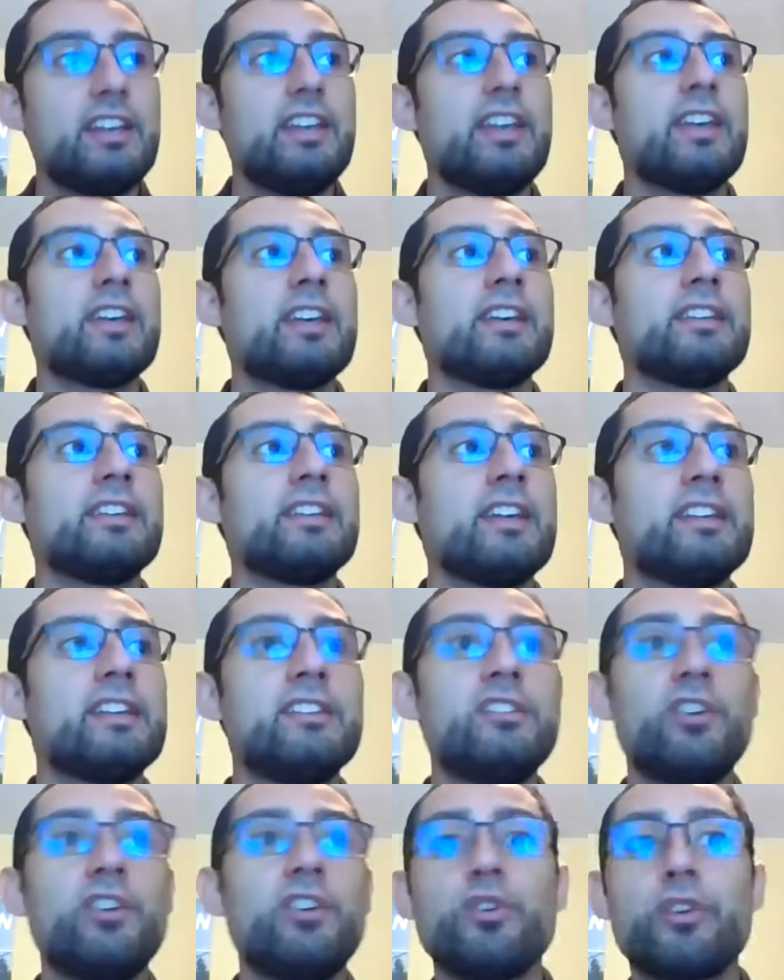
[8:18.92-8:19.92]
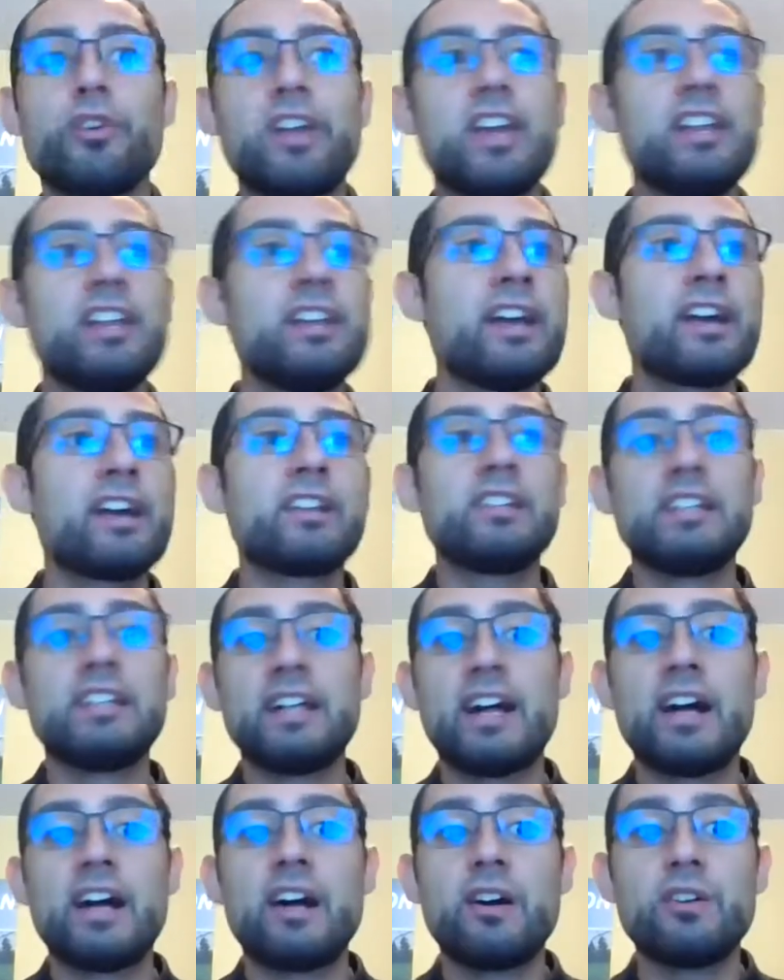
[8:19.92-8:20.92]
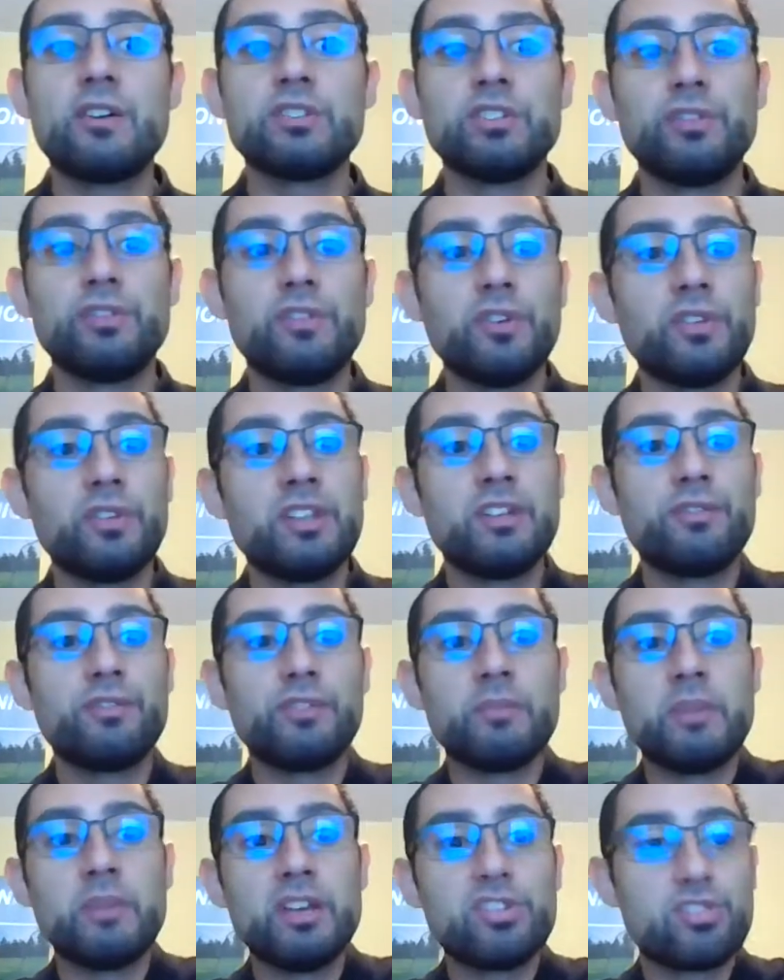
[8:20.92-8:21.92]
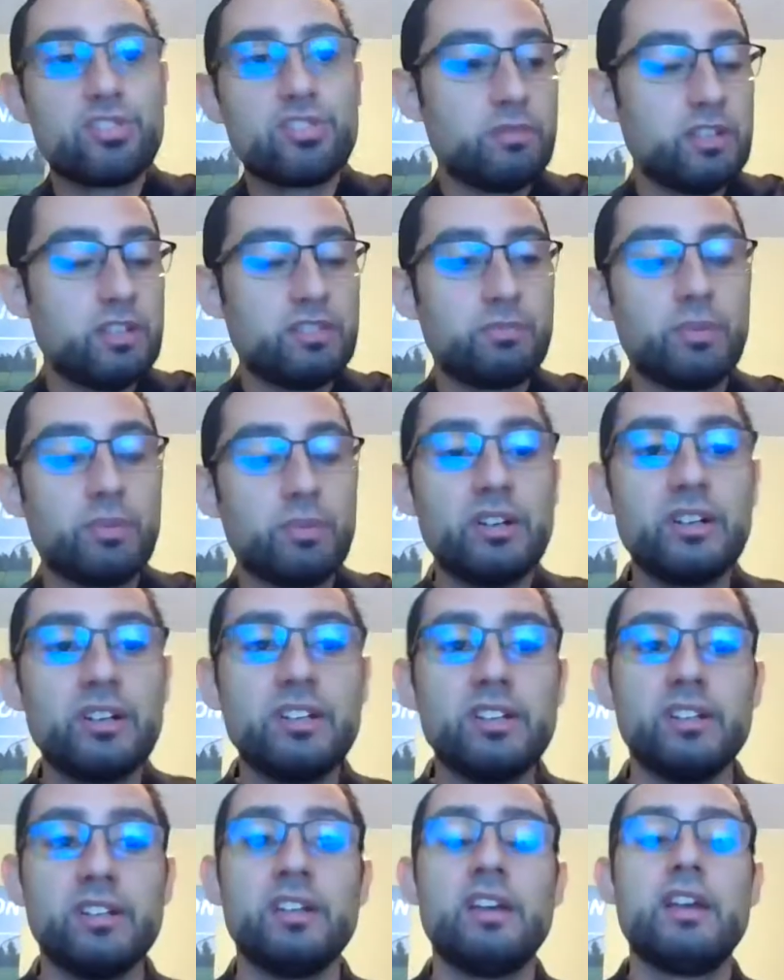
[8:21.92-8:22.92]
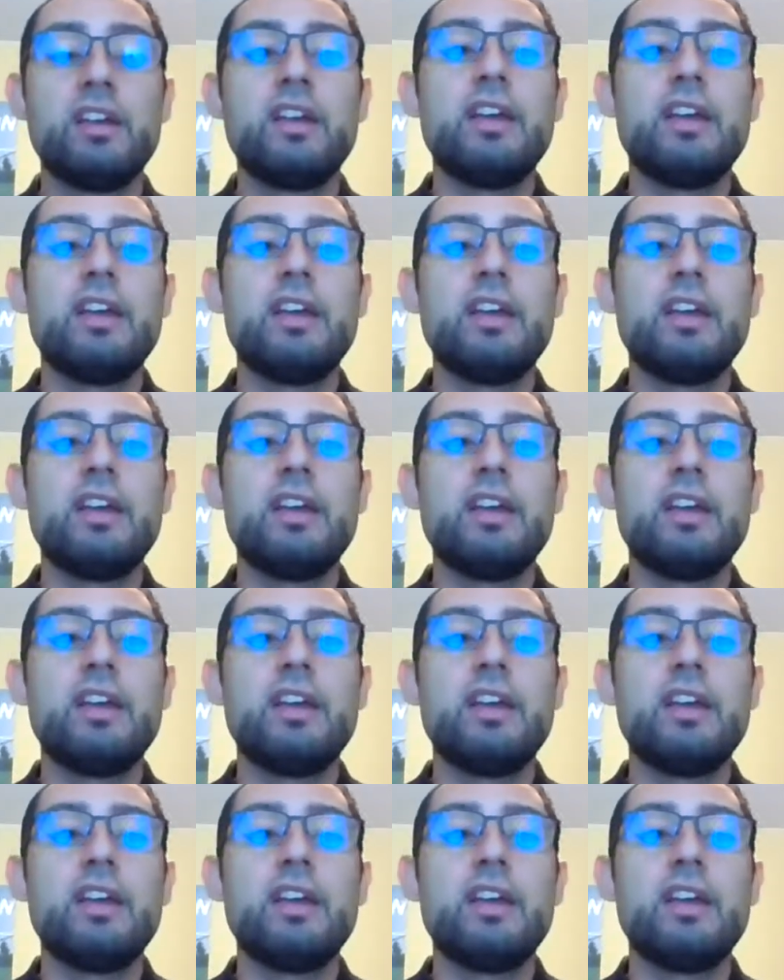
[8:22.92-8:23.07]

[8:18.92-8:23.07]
And you're getting out of the house, you feel the inflammation, it's burning,